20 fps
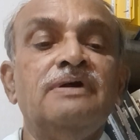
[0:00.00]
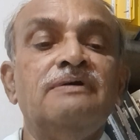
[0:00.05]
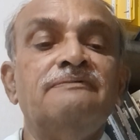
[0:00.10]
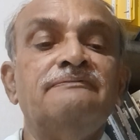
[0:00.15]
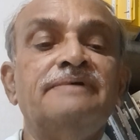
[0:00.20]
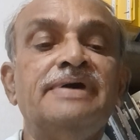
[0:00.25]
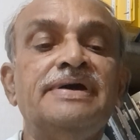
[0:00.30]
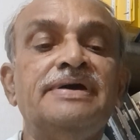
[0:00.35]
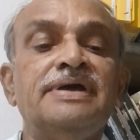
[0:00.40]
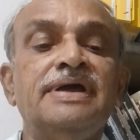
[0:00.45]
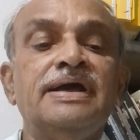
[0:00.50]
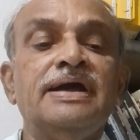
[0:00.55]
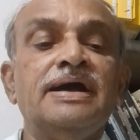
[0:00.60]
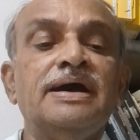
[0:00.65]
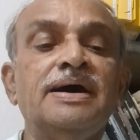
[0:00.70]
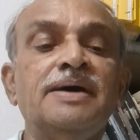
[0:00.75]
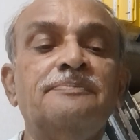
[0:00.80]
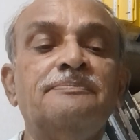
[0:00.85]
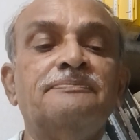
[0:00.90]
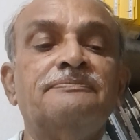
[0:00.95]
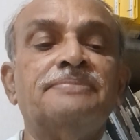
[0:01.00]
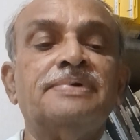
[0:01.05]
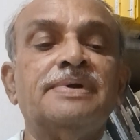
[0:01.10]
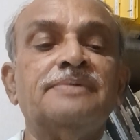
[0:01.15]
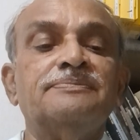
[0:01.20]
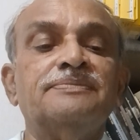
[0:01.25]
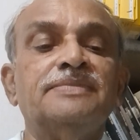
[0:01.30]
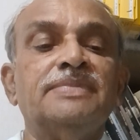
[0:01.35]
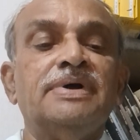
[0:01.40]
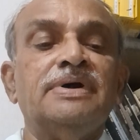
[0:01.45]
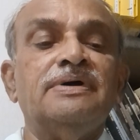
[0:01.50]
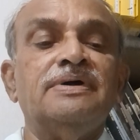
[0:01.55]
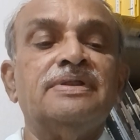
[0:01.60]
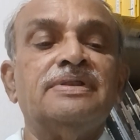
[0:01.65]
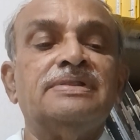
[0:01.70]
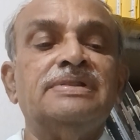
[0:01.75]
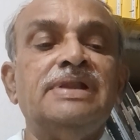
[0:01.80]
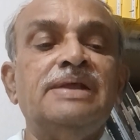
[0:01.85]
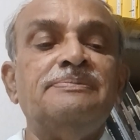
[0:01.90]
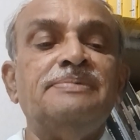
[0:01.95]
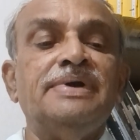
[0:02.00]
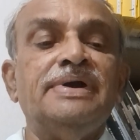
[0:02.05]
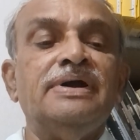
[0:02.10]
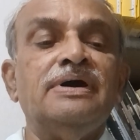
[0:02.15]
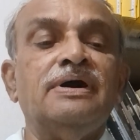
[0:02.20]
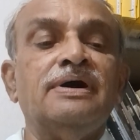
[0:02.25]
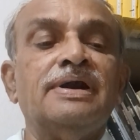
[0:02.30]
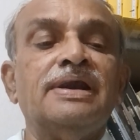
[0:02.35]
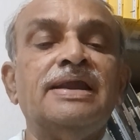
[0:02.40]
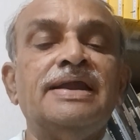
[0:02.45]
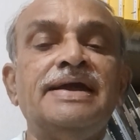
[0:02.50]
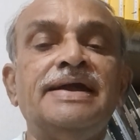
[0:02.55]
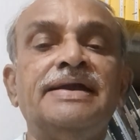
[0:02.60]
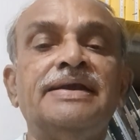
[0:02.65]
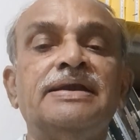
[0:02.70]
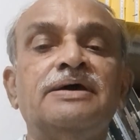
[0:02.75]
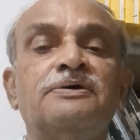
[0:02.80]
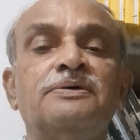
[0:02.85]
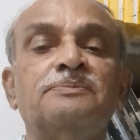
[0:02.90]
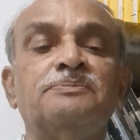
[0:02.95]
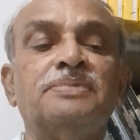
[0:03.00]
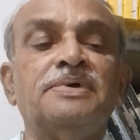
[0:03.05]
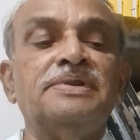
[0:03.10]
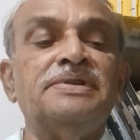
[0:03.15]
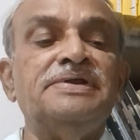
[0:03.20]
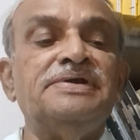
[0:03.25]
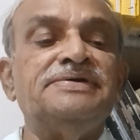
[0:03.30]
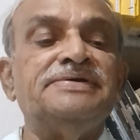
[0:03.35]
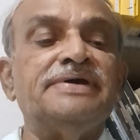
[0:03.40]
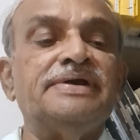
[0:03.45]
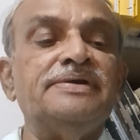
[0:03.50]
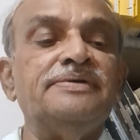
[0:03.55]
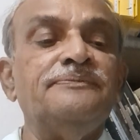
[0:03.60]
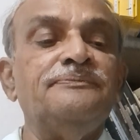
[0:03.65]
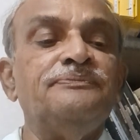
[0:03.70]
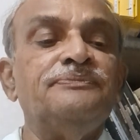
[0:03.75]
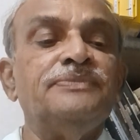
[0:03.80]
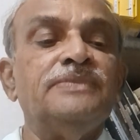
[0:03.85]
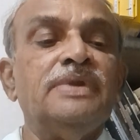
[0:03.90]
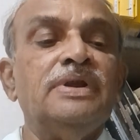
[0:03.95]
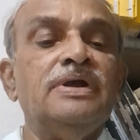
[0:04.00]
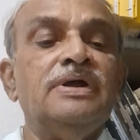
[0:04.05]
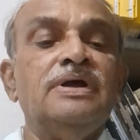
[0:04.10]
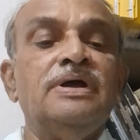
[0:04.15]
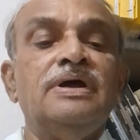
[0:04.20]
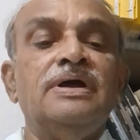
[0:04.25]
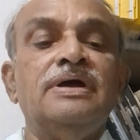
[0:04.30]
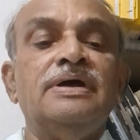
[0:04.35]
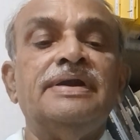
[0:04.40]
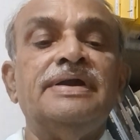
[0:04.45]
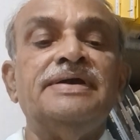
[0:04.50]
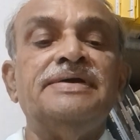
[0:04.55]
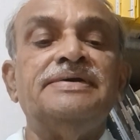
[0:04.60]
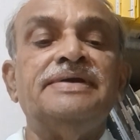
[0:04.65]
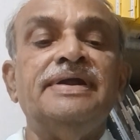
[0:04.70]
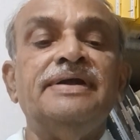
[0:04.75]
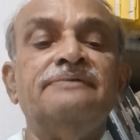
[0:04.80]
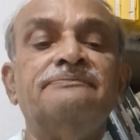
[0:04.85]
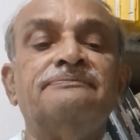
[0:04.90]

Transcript: waking up from sleeping or lying down position, resting